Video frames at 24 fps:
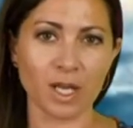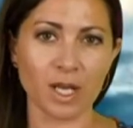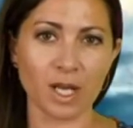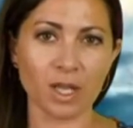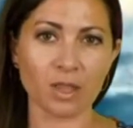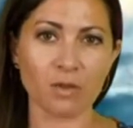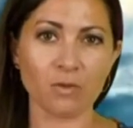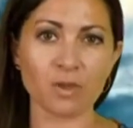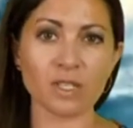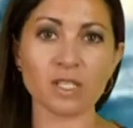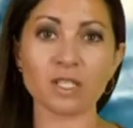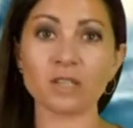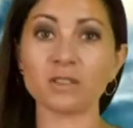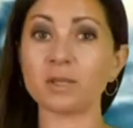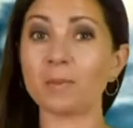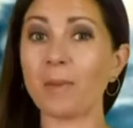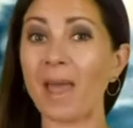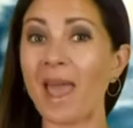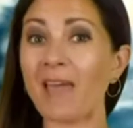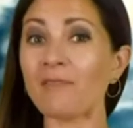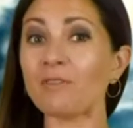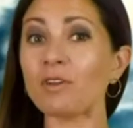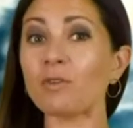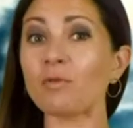The risk of some
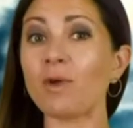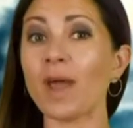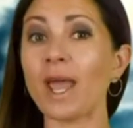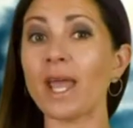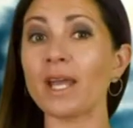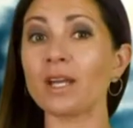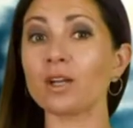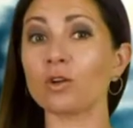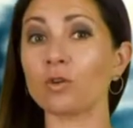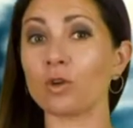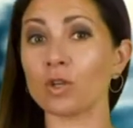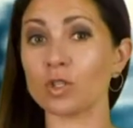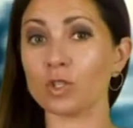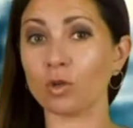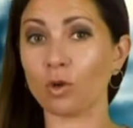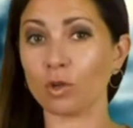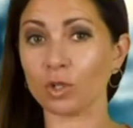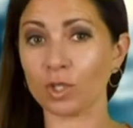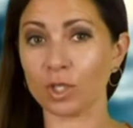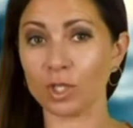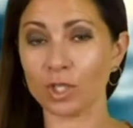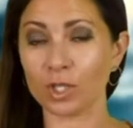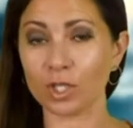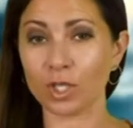heavy rain across
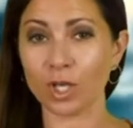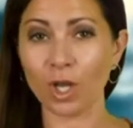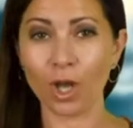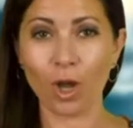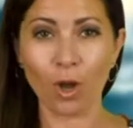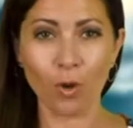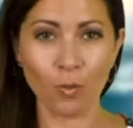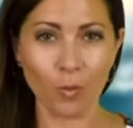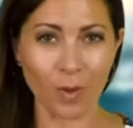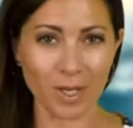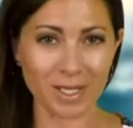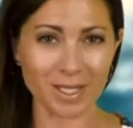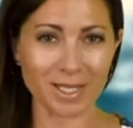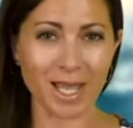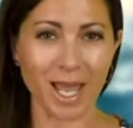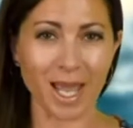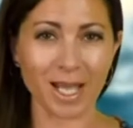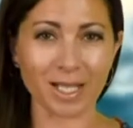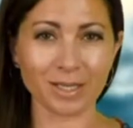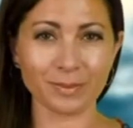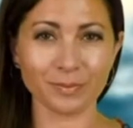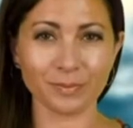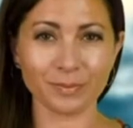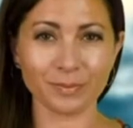Scotland on Wednesday.